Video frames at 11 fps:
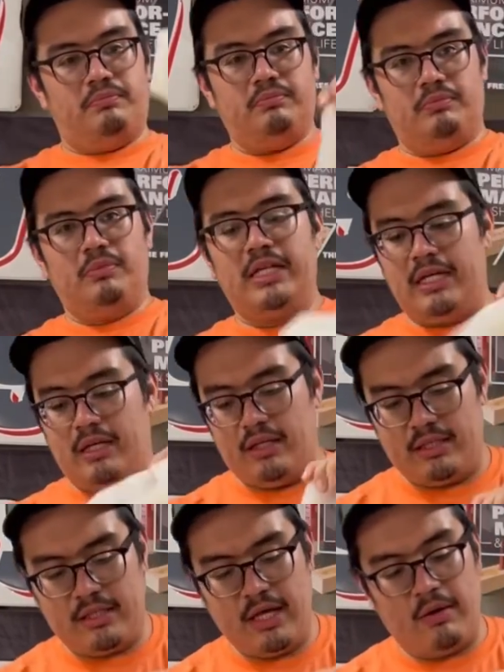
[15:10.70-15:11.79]
ridiculous.
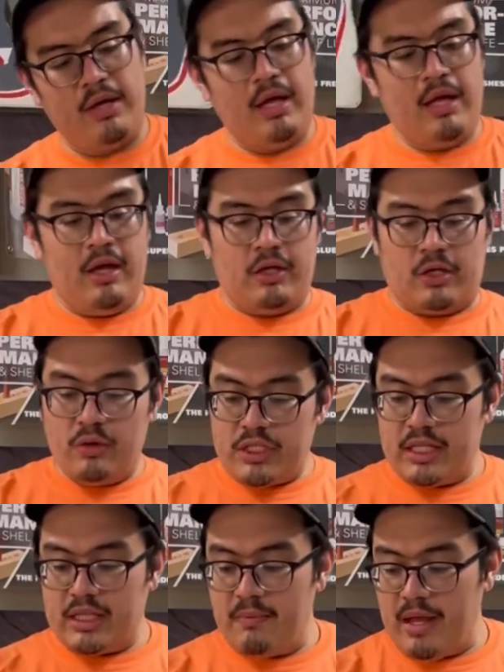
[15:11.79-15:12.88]
So go check
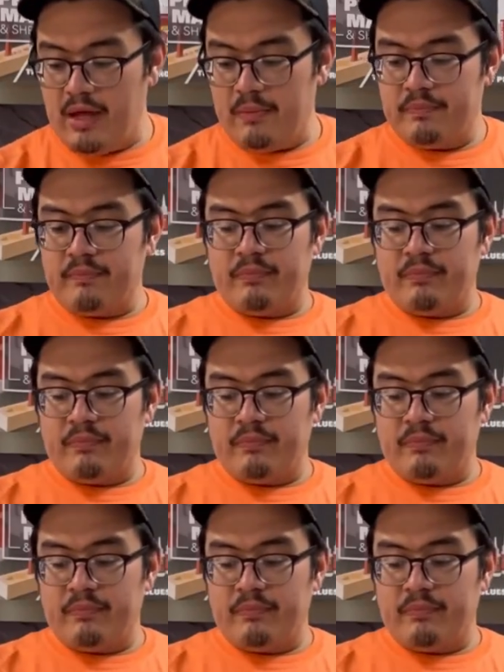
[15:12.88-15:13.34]
them out.